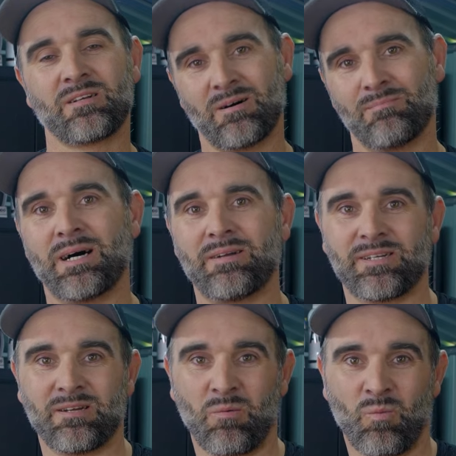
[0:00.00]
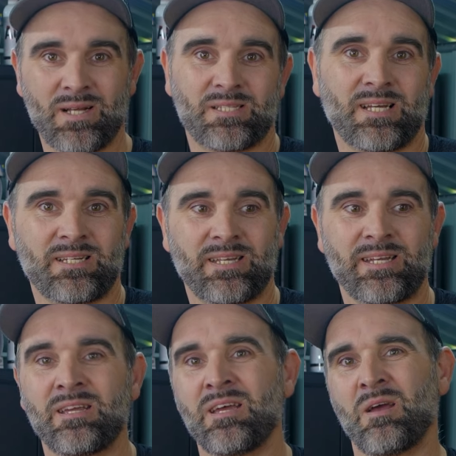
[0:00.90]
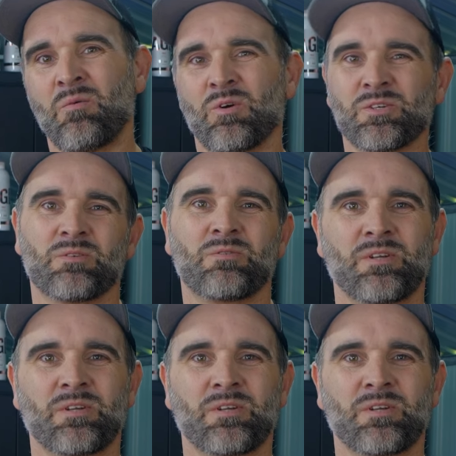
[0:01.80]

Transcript: compounding and wet sanding. We're also